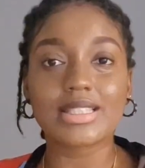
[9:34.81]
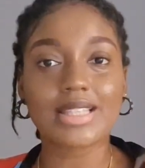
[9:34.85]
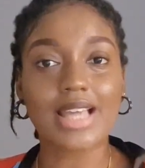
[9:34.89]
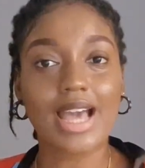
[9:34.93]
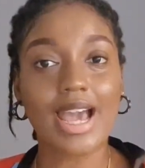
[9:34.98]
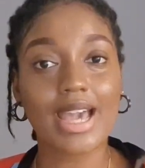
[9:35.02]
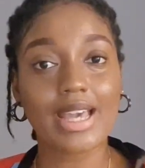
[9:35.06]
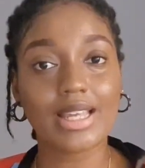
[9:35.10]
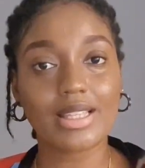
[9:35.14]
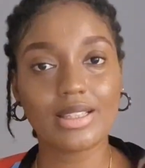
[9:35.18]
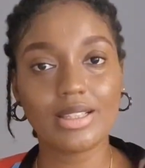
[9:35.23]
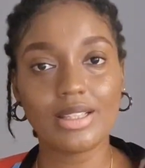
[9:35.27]

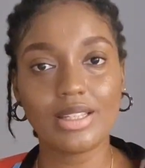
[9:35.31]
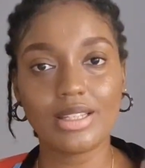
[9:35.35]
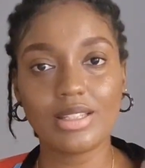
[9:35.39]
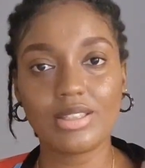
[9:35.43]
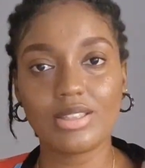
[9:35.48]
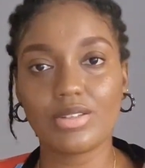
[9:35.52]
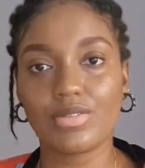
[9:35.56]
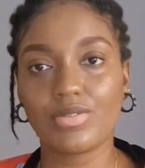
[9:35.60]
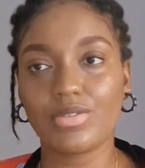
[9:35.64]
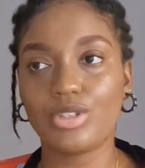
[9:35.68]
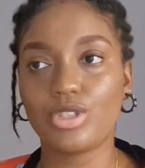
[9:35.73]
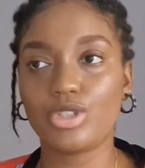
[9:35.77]
Titling
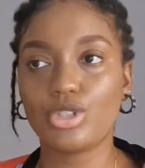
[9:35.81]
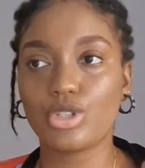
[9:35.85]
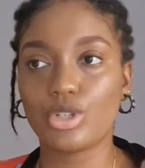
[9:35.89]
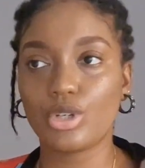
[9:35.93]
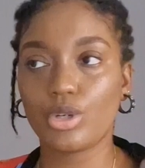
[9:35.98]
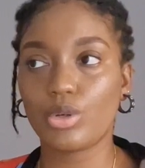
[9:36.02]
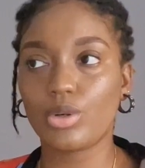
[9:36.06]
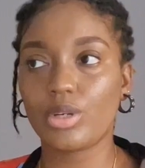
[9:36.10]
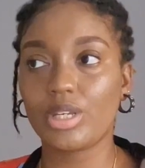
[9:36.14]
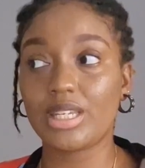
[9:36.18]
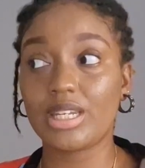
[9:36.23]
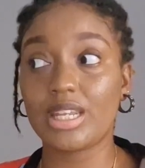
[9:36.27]
the
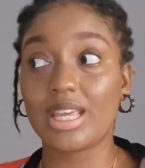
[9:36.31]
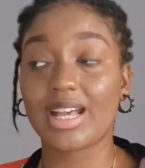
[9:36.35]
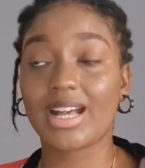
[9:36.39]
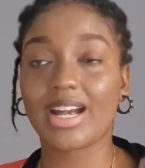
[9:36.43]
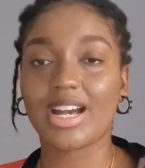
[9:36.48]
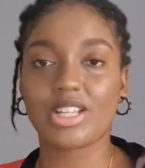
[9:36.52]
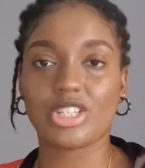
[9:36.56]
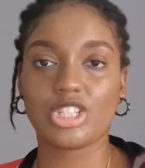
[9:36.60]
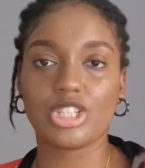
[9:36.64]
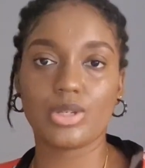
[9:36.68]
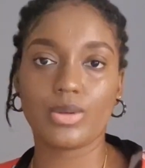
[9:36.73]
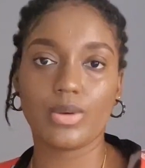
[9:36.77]
video in a
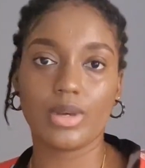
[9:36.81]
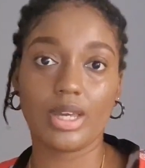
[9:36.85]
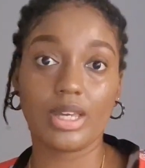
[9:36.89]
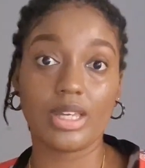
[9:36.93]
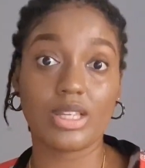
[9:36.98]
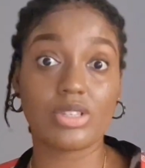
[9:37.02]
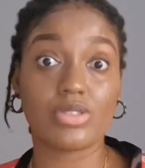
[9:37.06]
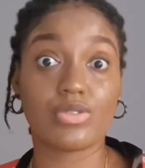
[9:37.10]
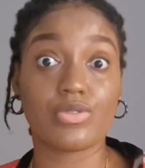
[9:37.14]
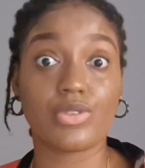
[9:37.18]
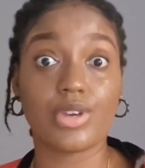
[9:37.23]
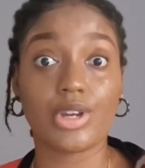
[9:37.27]
catchy way
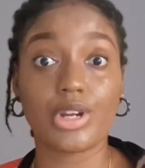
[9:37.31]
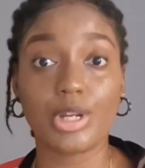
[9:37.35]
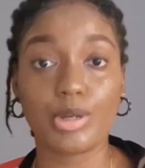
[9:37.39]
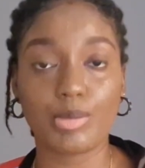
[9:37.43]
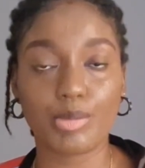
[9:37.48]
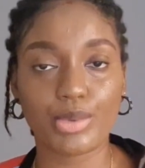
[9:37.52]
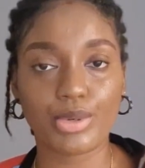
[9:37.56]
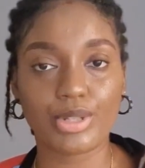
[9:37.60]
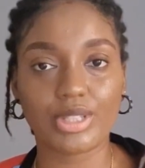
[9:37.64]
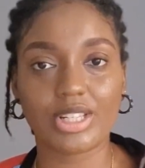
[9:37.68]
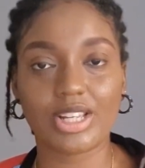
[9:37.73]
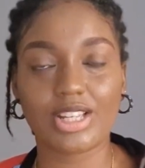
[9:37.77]
is very
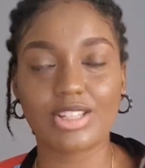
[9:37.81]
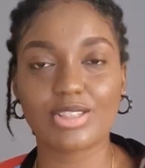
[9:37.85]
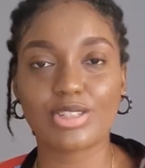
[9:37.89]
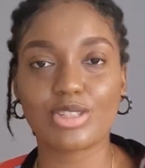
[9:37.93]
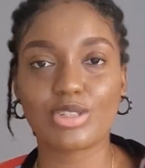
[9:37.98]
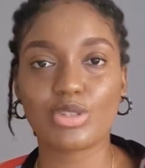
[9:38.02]
important.